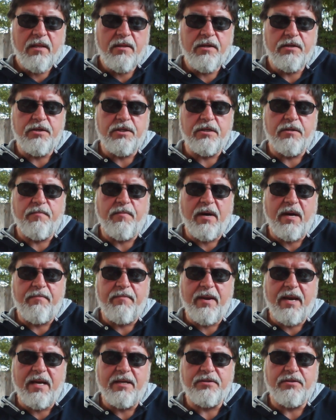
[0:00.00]
This is the
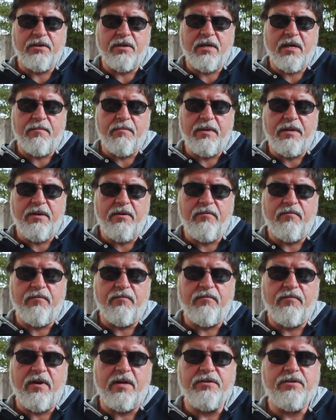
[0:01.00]
Pipepastor coming to you
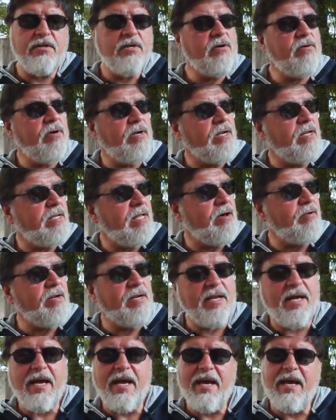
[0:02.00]
from Fresno on a cloudy
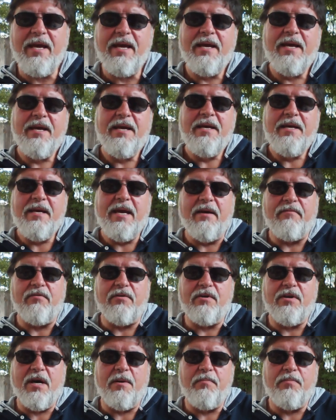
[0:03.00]
day
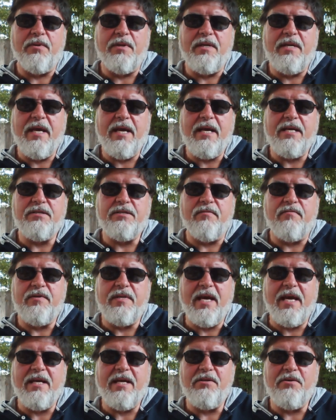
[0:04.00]
after a couple of days of
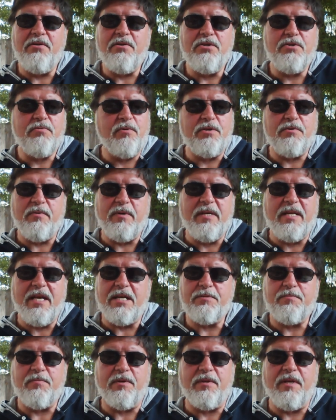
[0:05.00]
deluge, which we
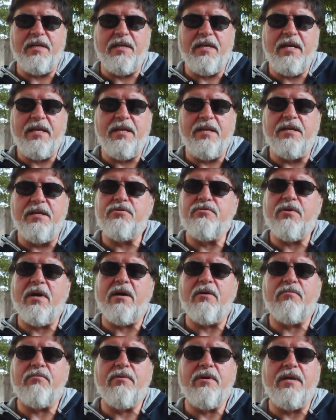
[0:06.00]
desperately need in this
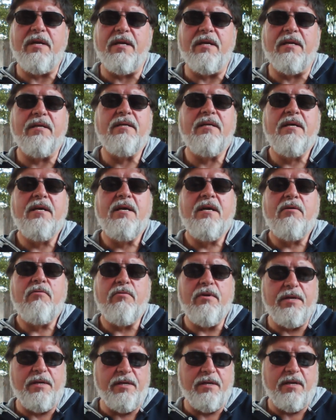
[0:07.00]
drought-ridden
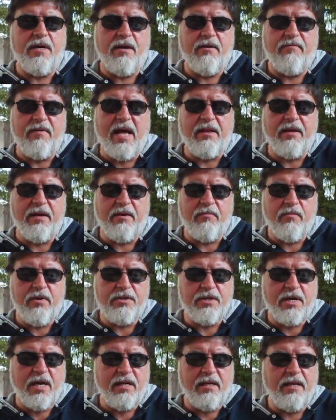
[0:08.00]
valley in
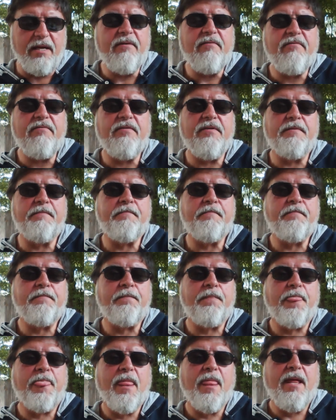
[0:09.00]
which I live.
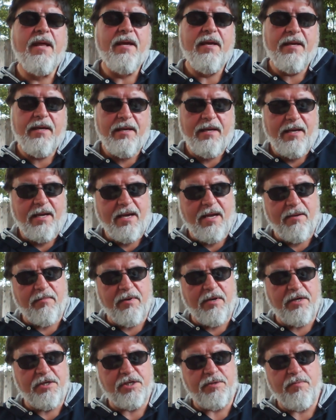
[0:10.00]

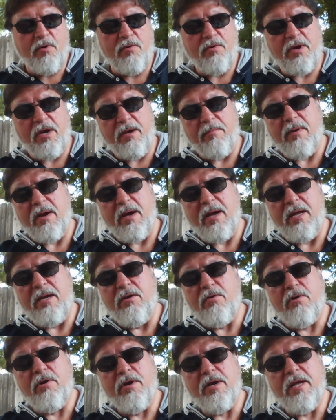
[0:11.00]
I'm smoking my
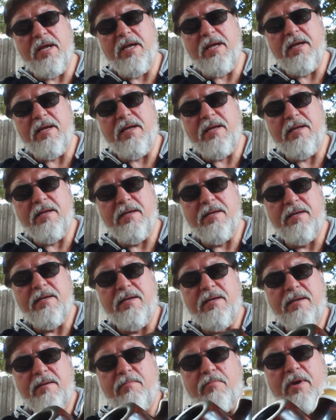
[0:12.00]
Nording
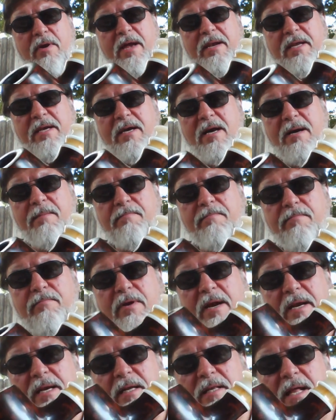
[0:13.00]
brandy
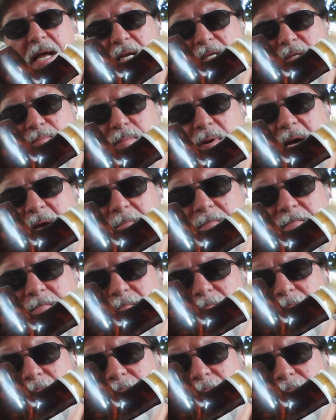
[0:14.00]
glass pipe.